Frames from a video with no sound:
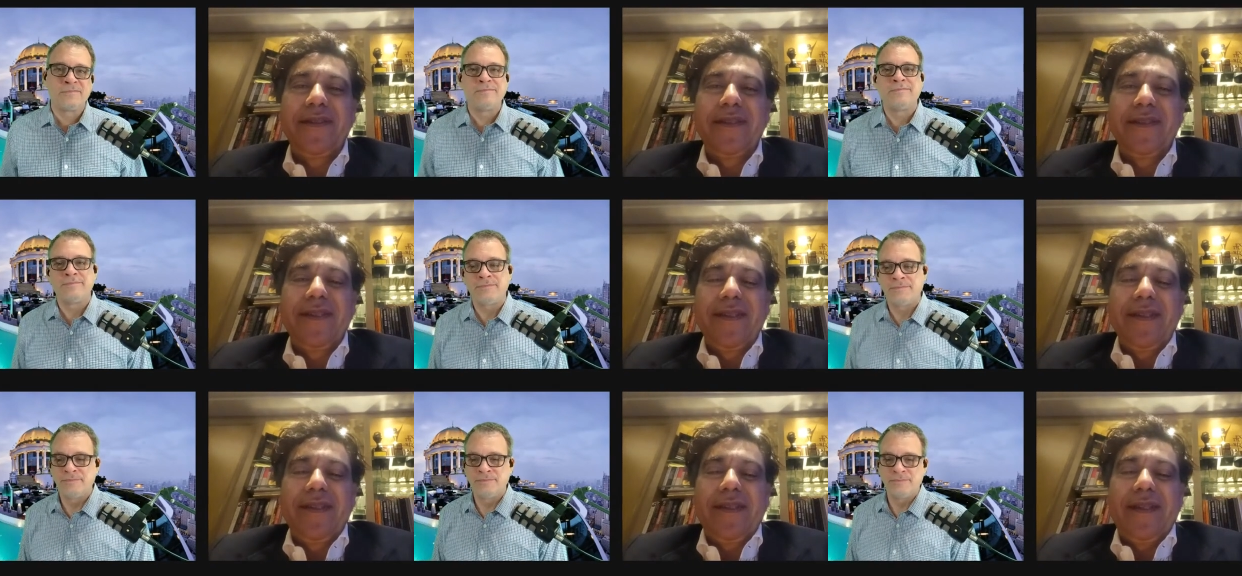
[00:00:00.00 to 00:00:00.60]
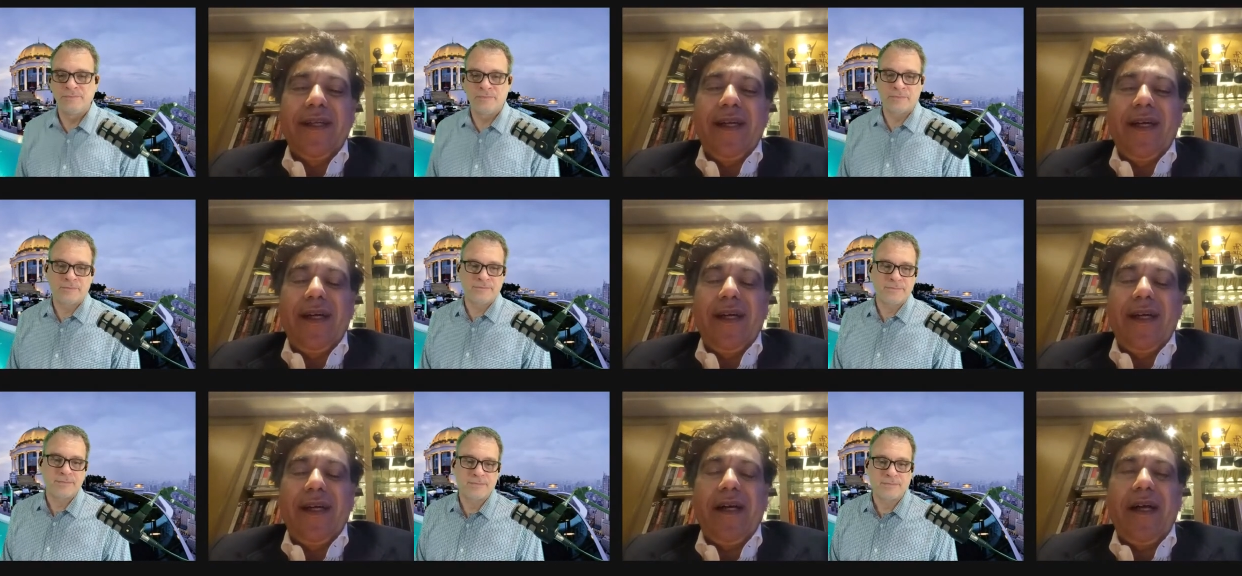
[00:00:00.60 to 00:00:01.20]
Speaker 1: Mm-hmm.
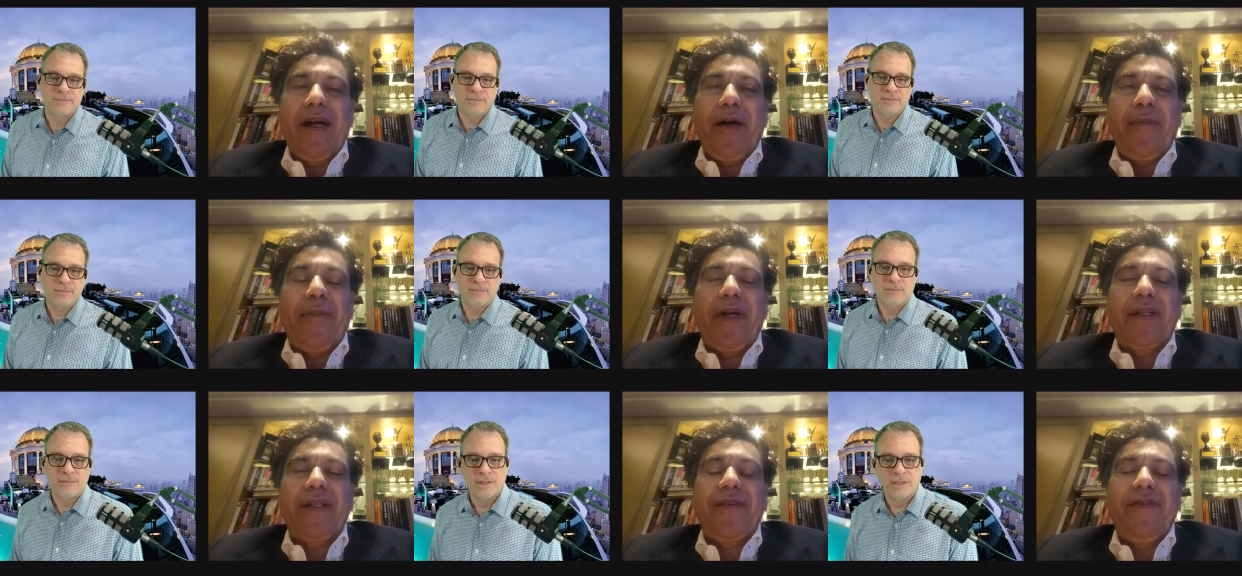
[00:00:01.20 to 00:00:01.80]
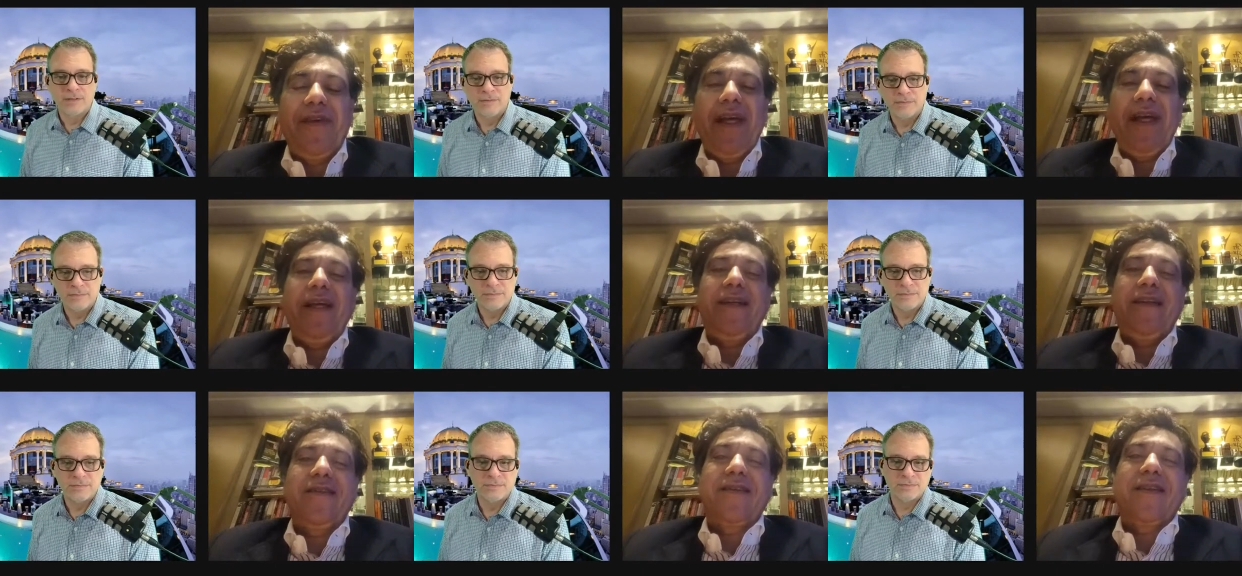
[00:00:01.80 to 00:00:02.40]
But the way
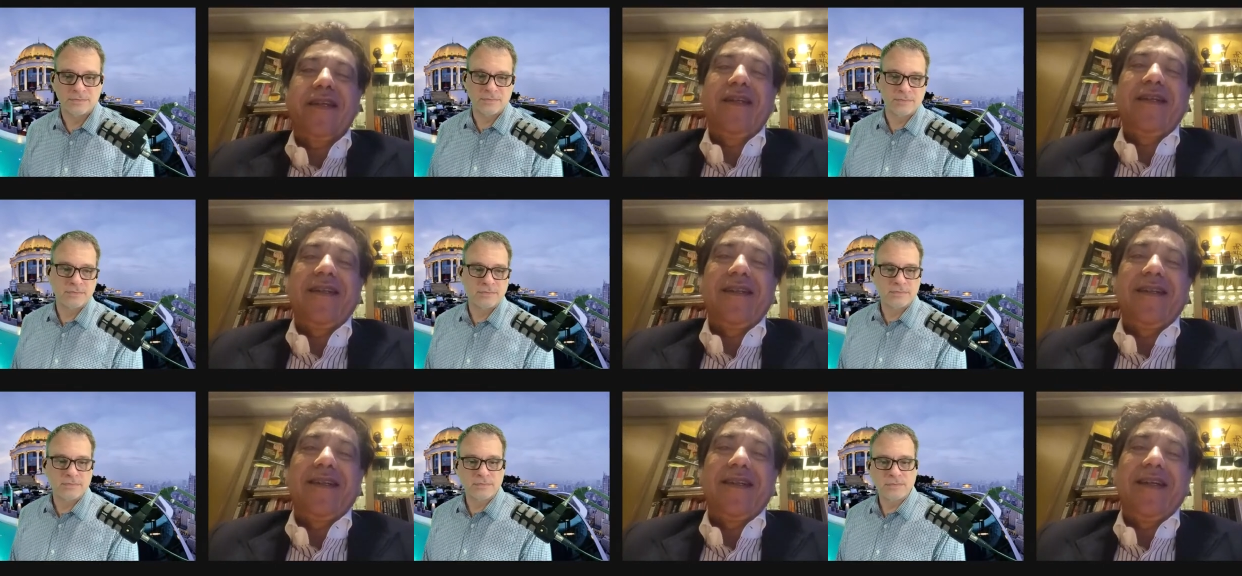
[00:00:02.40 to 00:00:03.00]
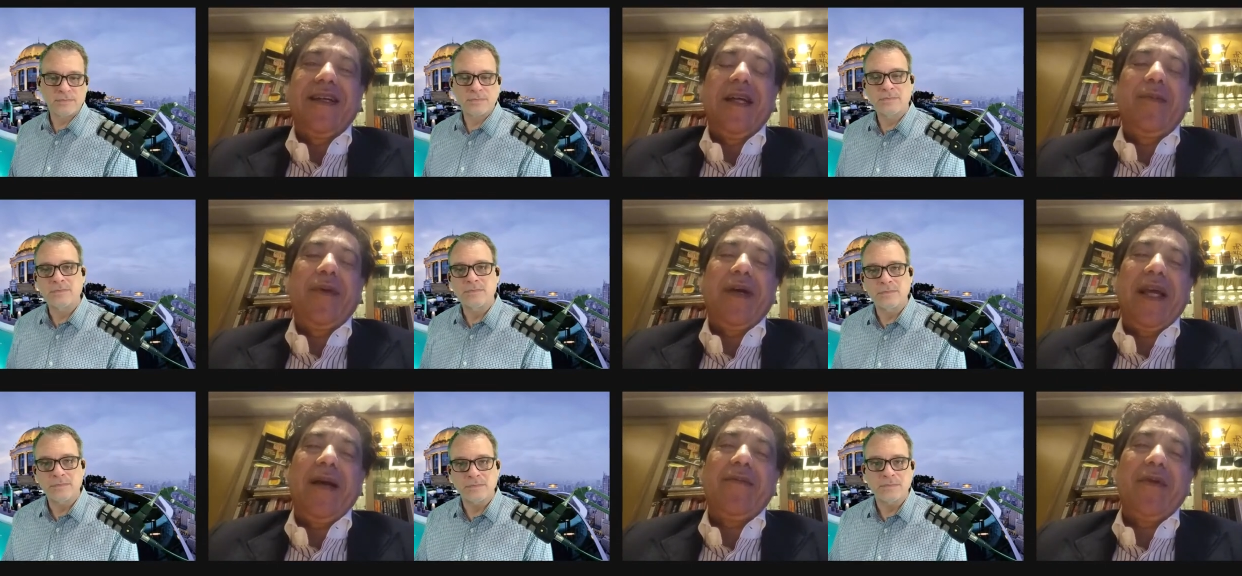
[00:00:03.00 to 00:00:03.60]
it is written, it
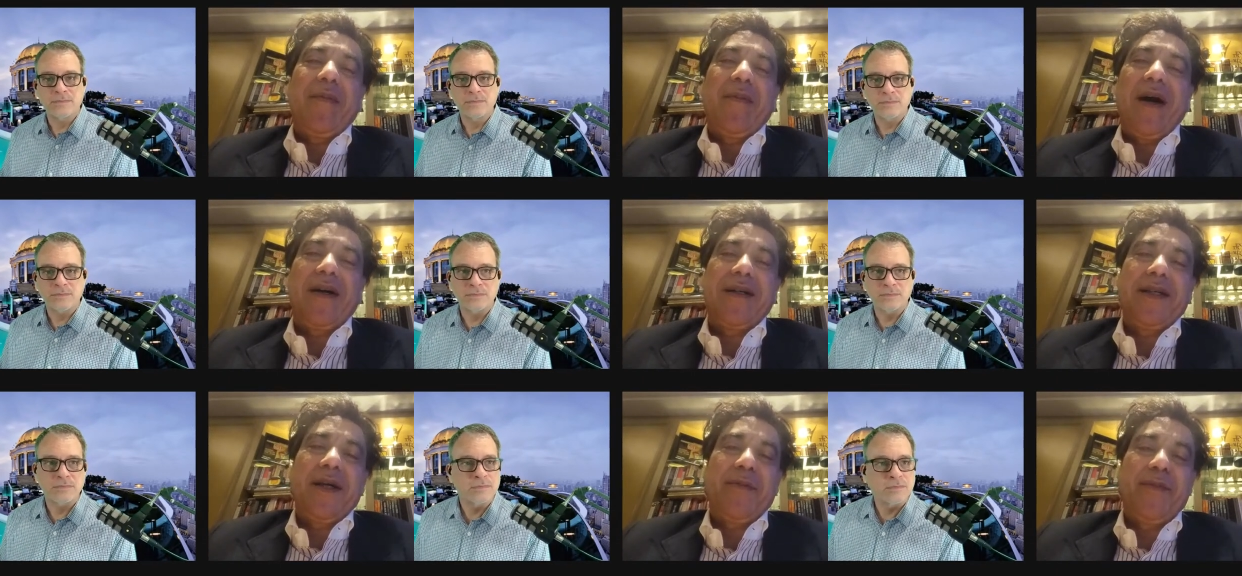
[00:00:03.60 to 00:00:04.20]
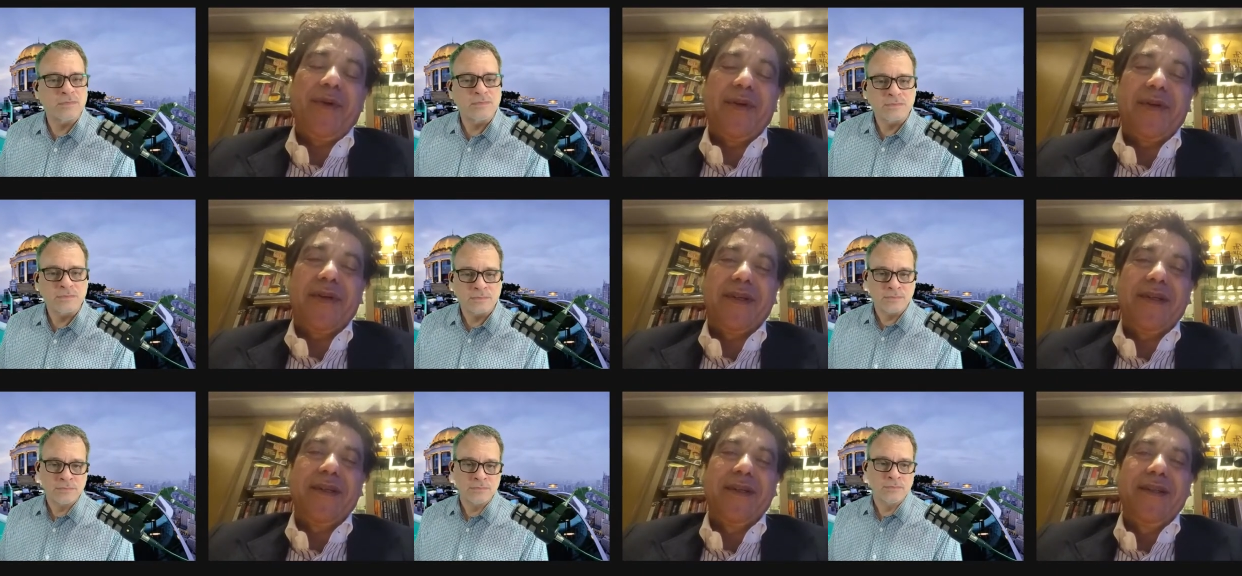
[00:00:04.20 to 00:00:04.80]
became the marketing
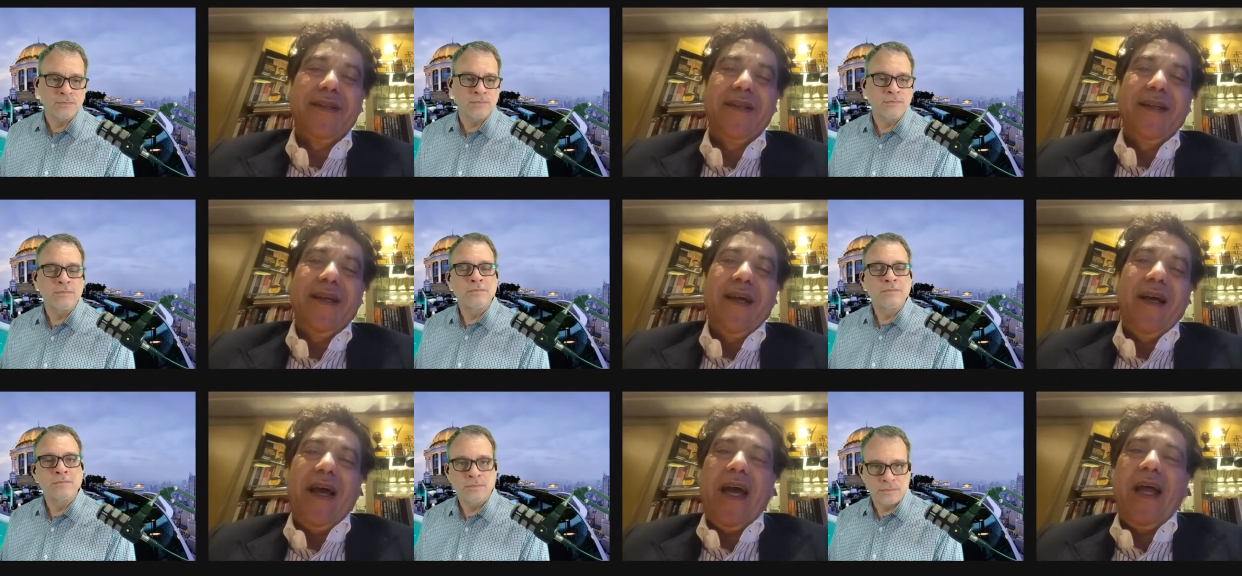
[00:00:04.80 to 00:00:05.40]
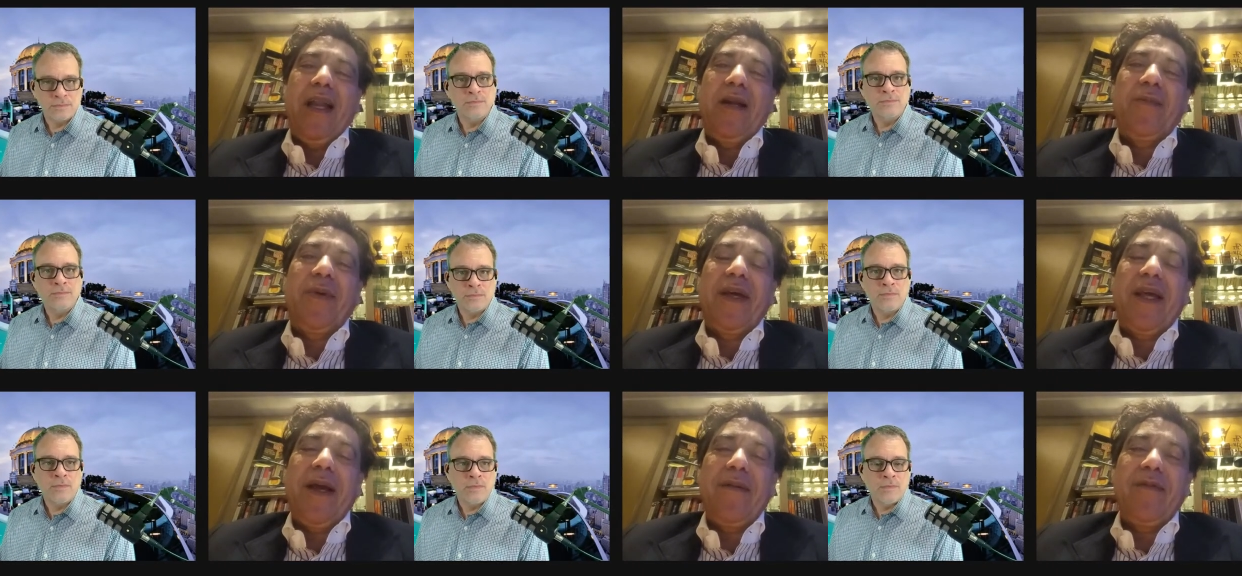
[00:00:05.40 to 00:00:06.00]
book. And it
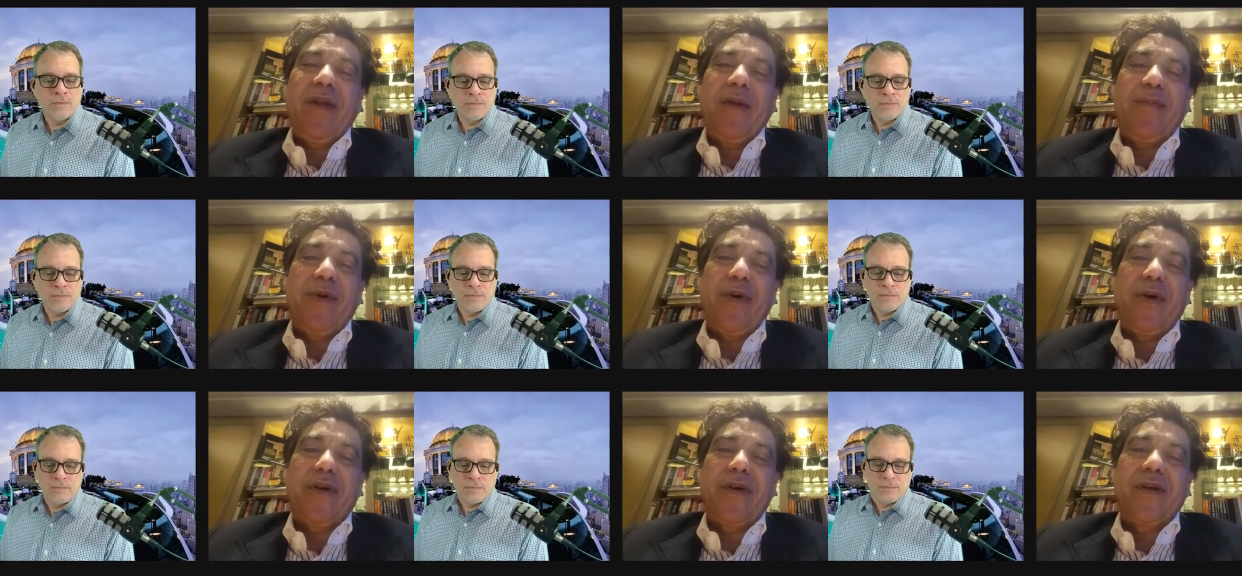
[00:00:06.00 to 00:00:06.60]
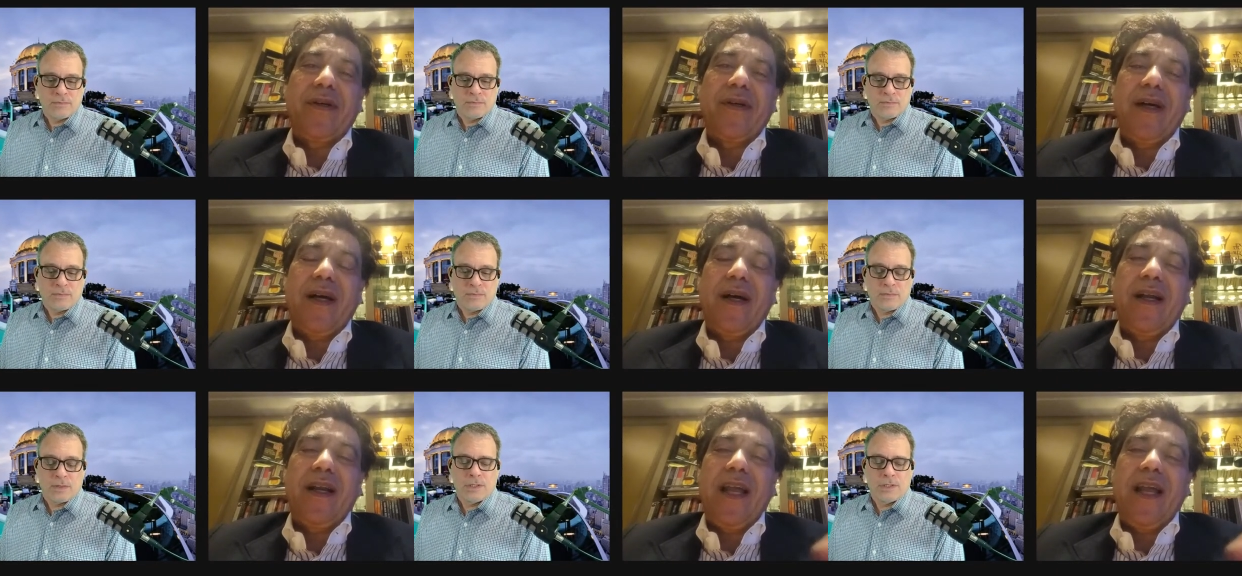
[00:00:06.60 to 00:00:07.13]
became the book, uh,